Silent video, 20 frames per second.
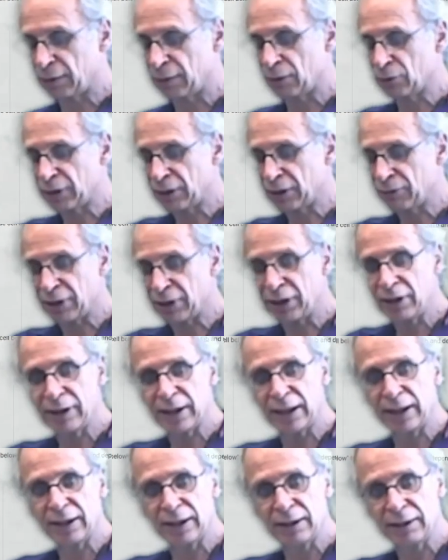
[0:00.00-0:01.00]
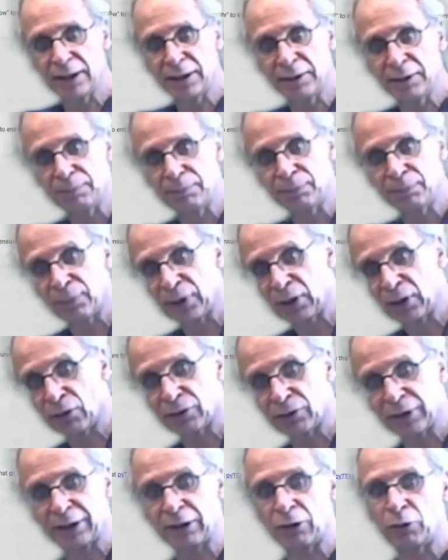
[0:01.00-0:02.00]
don't have any data here because
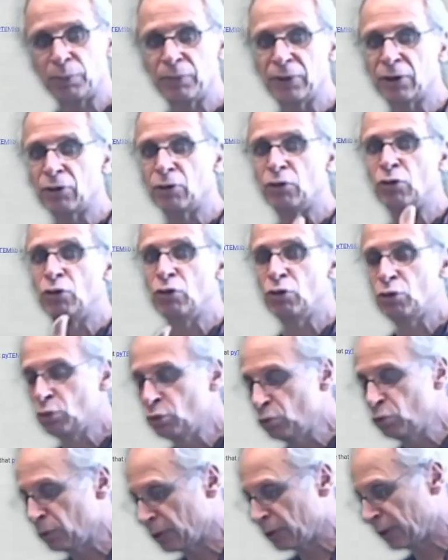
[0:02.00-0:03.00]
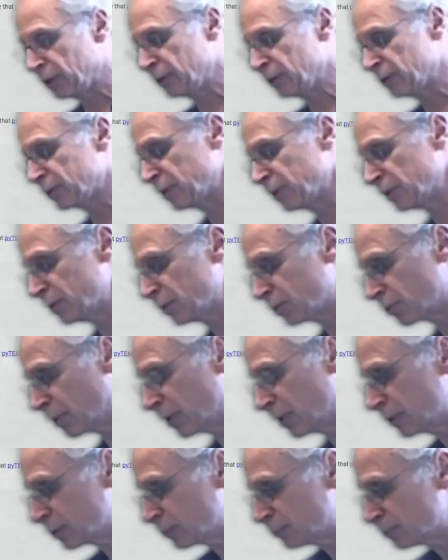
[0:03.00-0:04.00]
I opened a new instance,
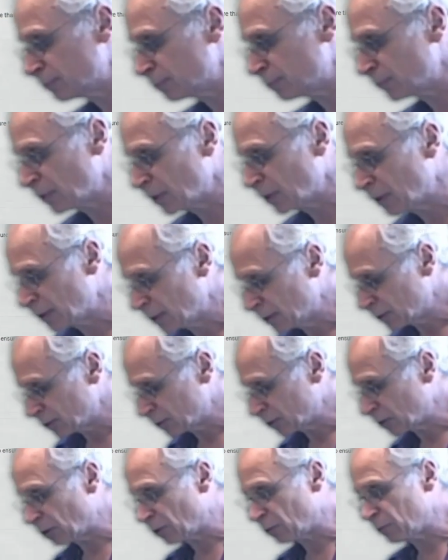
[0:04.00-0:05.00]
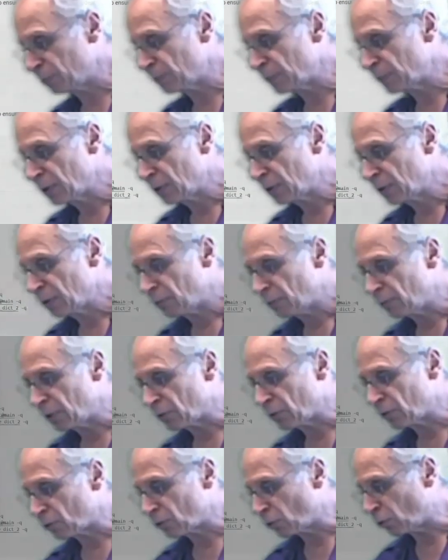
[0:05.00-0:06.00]
right? So we
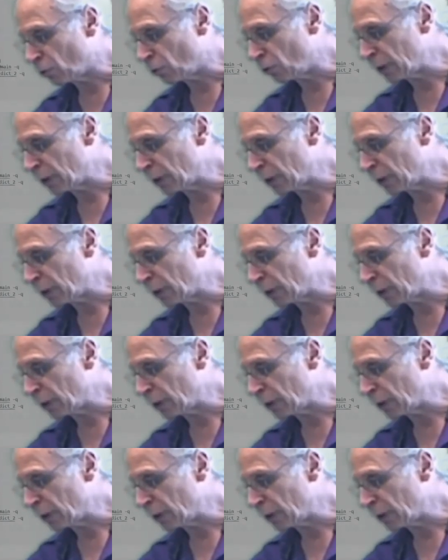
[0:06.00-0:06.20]
install